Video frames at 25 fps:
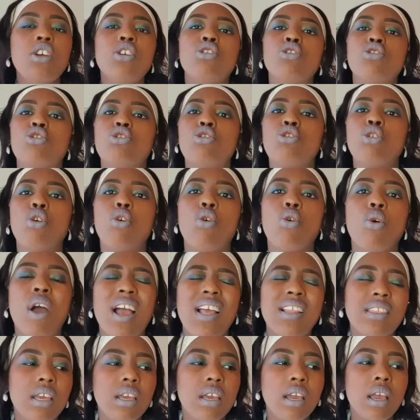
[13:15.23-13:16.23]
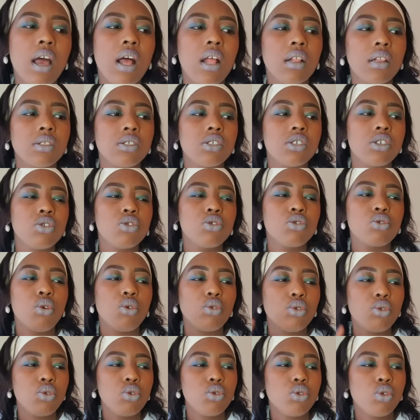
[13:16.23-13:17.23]
So I think I'll just go
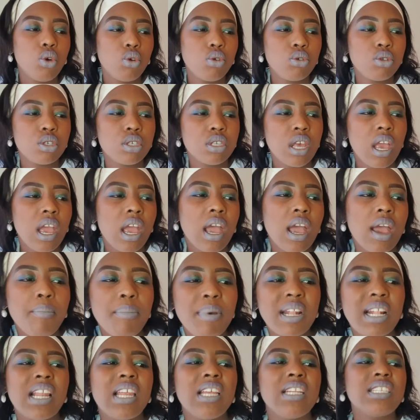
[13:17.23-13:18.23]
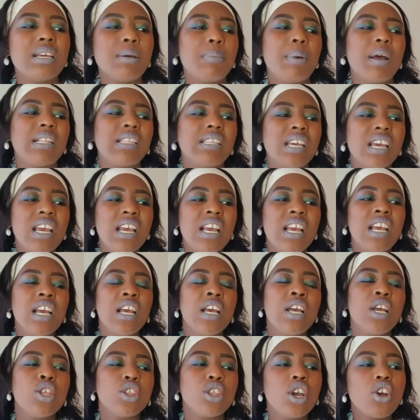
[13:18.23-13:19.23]
through those a bit later, but
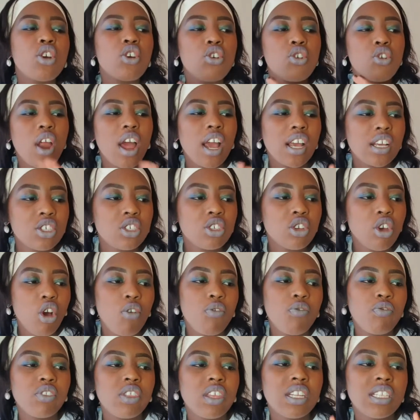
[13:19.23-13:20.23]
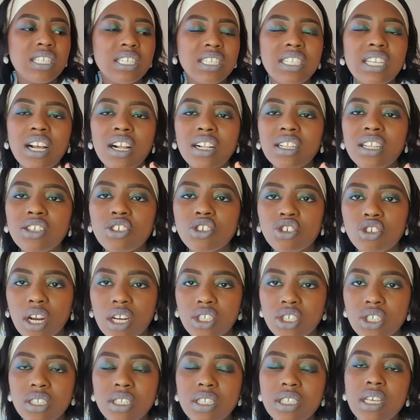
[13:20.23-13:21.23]
the crux of the detailed
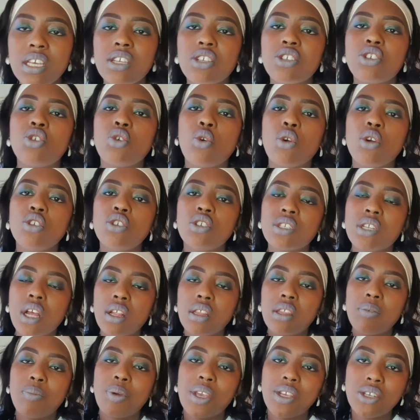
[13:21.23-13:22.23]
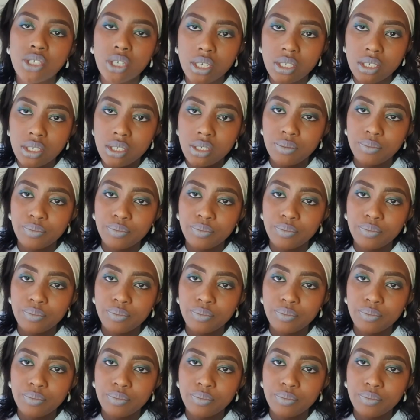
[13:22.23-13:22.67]
instructions is you're going to tell the patient,